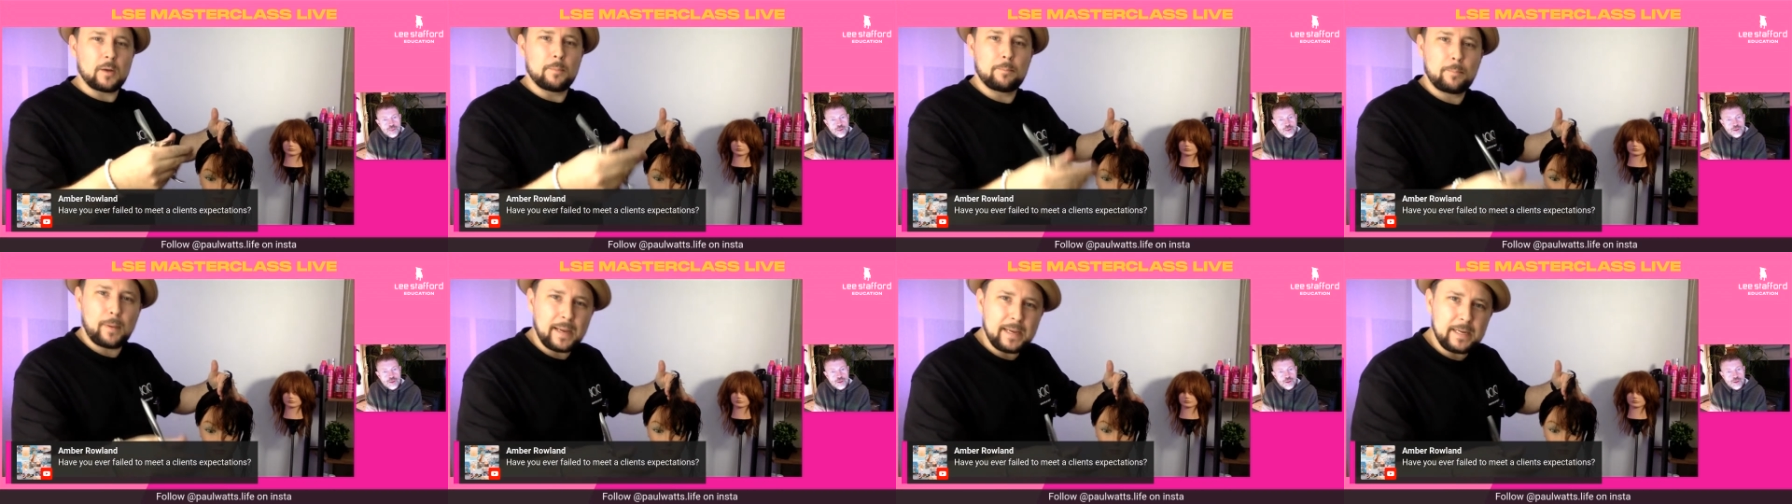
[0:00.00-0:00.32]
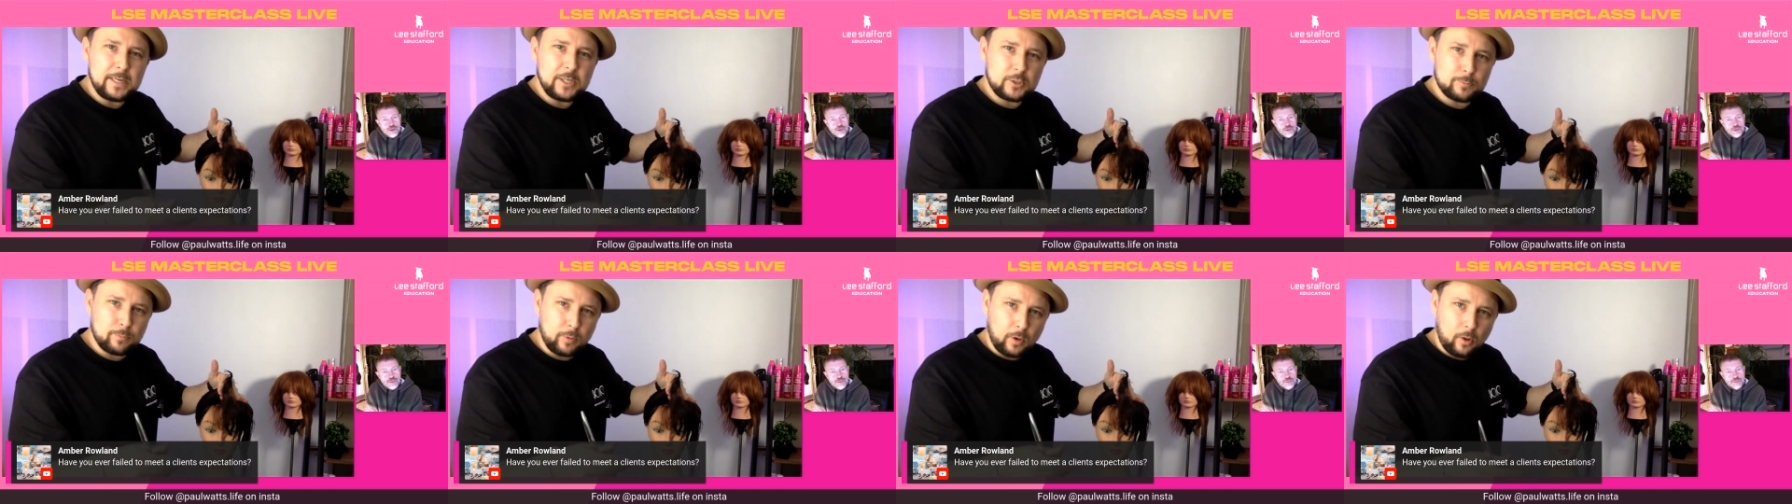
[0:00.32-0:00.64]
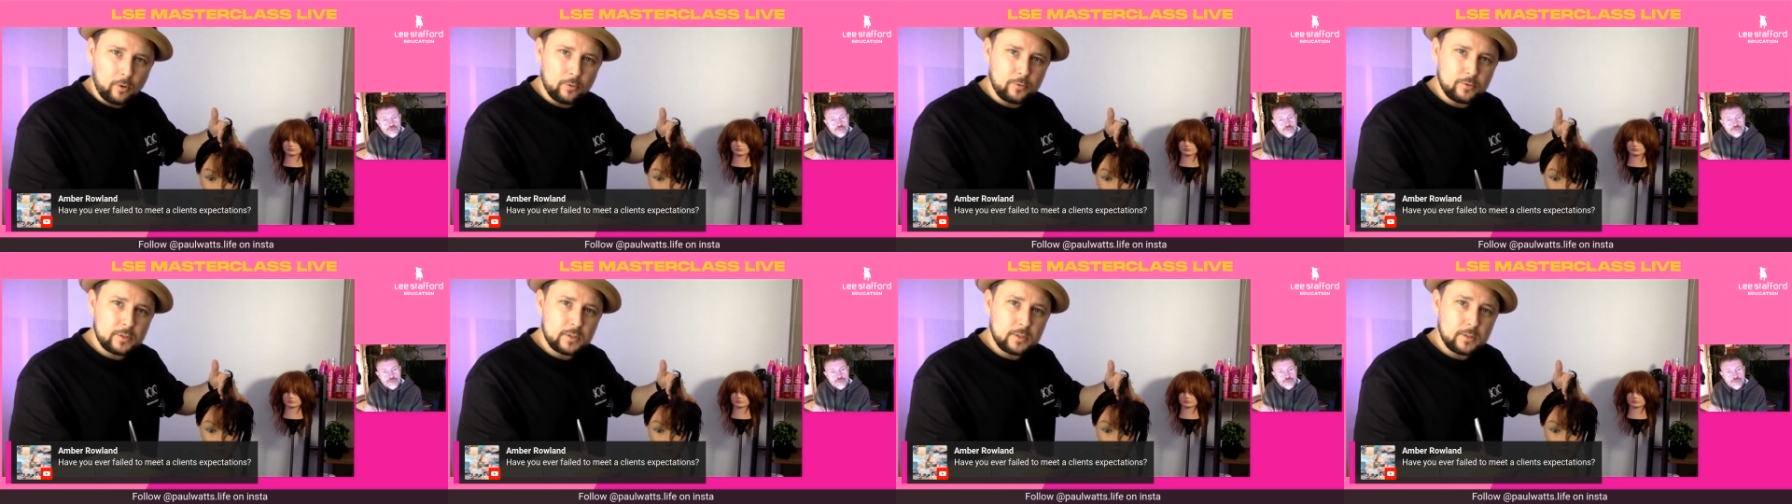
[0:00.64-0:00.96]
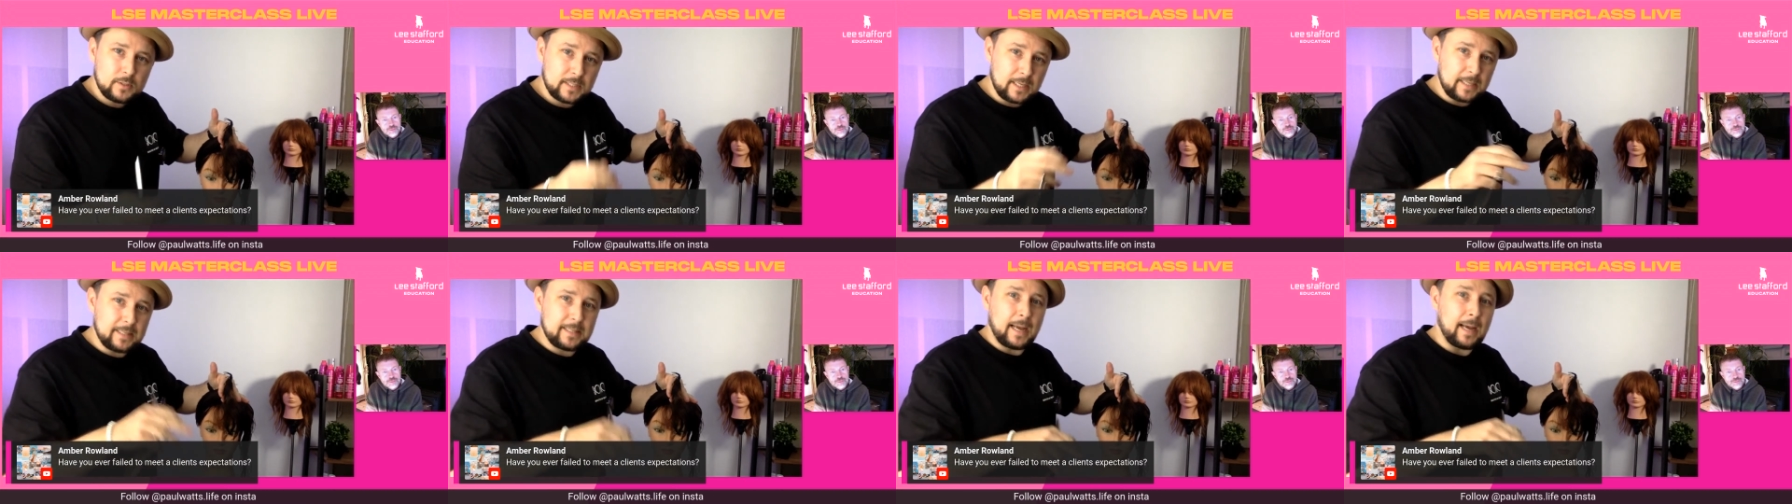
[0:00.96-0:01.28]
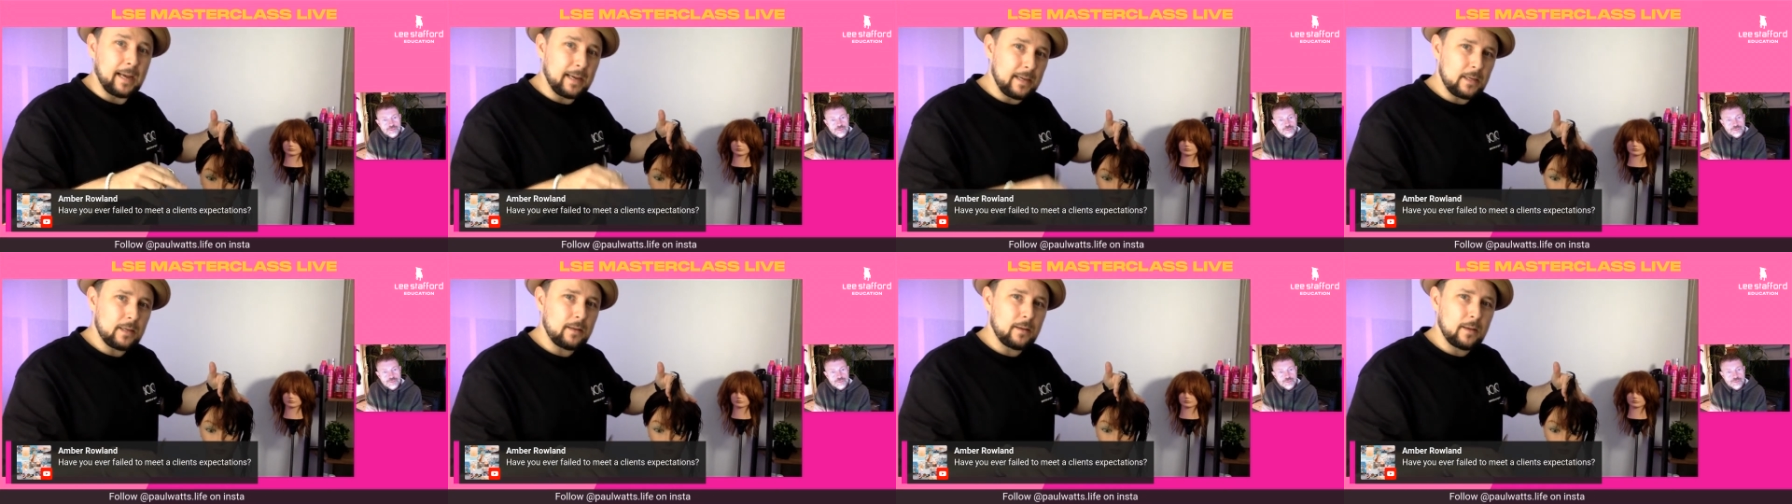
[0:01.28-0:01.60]
beige blonde
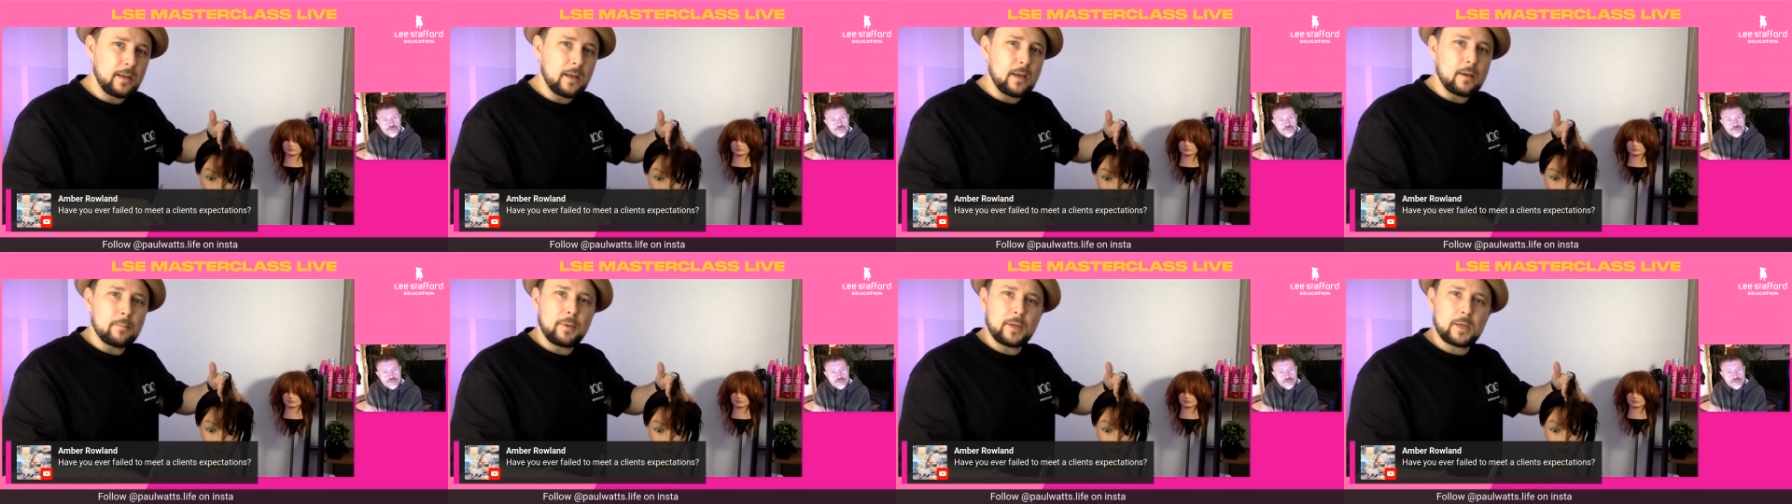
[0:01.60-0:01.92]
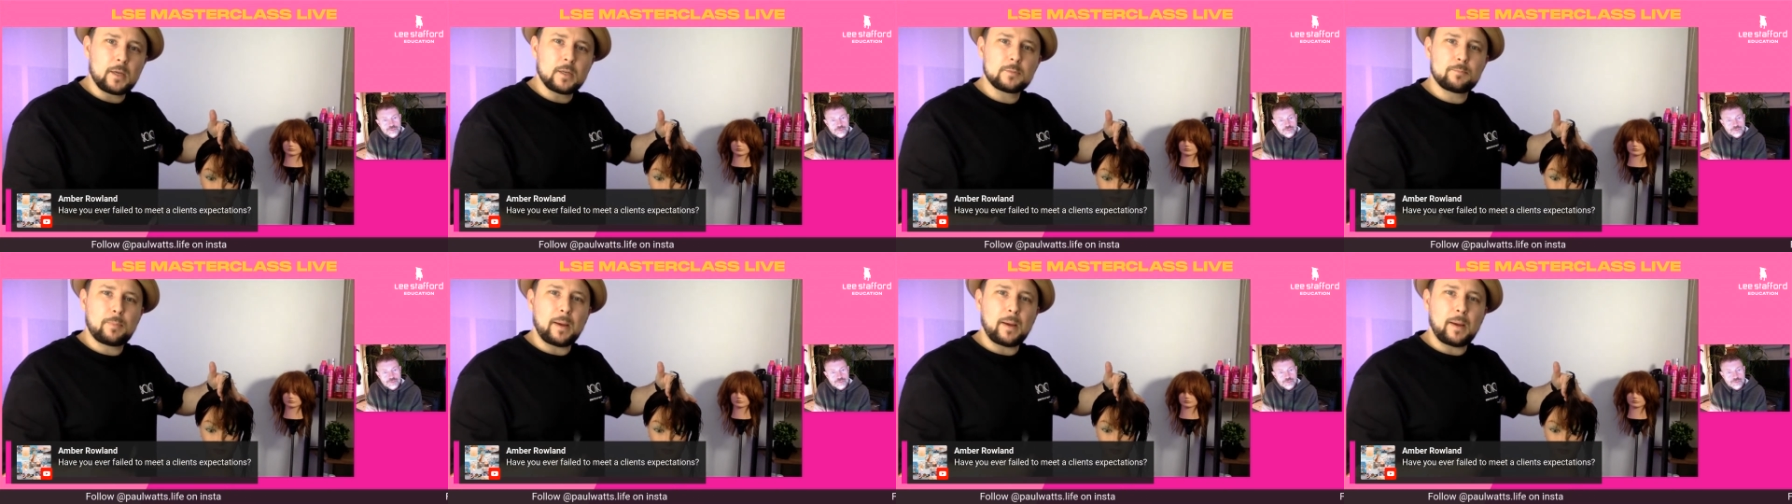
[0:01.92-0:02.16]
today, because